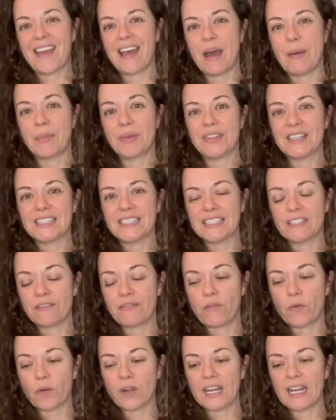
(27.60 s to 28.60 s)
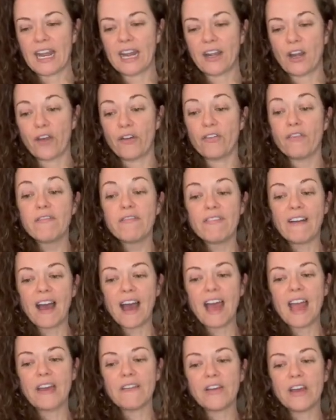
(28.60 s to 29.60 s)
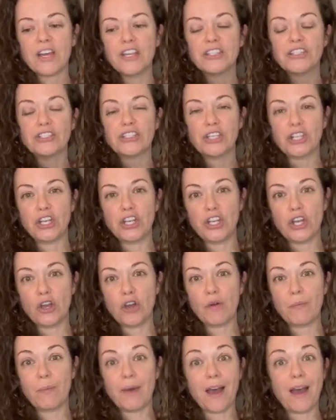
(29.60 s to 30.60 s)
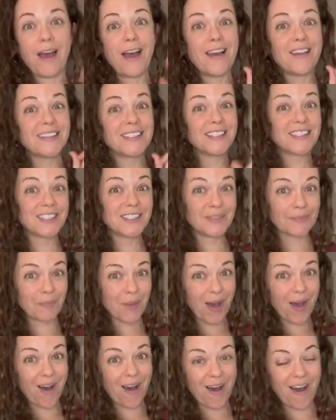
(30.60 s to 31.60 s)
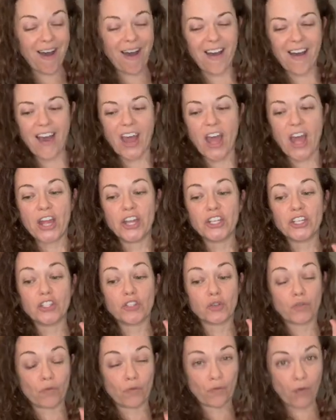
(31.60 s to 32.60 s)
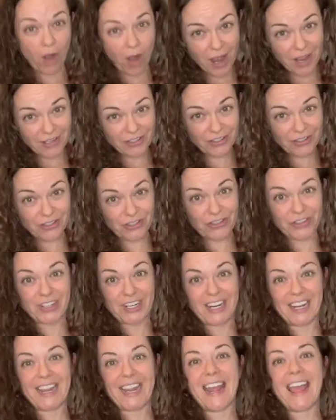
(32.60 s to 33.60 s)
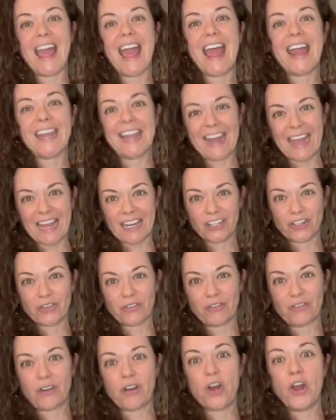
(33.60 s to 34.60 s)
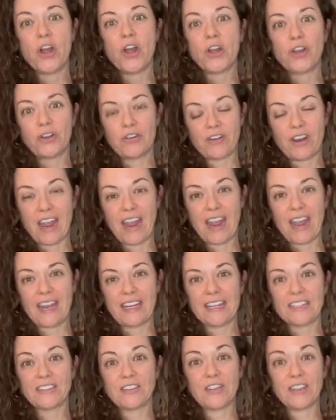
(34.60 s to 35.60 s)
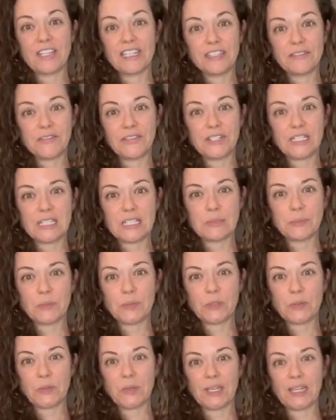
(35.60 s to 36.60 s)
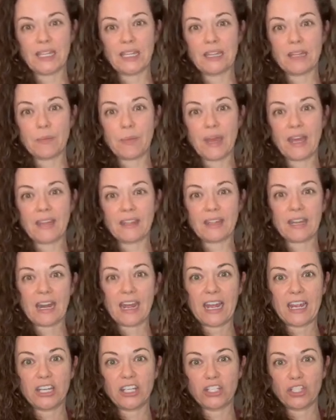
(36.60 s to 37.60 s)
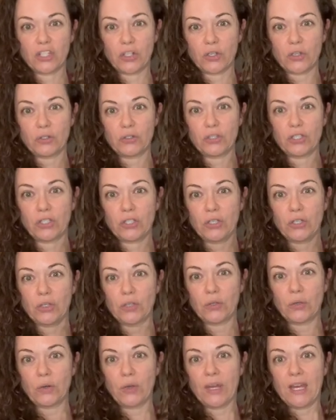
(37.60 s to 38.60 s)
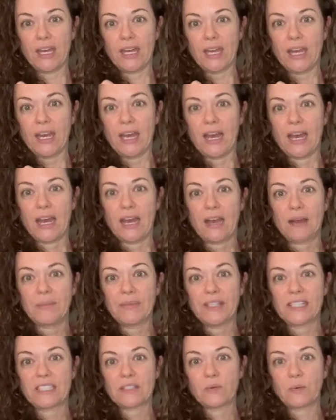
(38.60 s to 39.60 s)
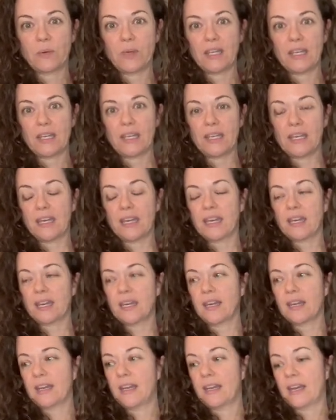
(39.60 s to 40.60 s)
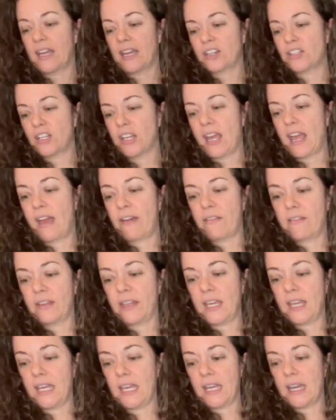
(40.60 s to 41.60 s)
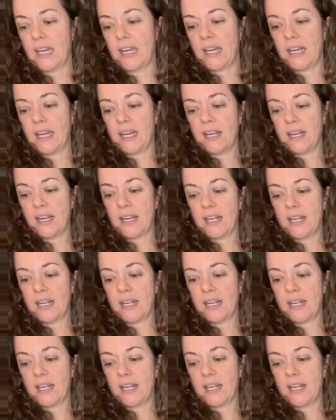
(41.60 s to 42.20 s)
but this is a 4905 Sonoma Small Drawstring Natural Grain. So the difference between the bag that I showed you um, this week, I actually have it here,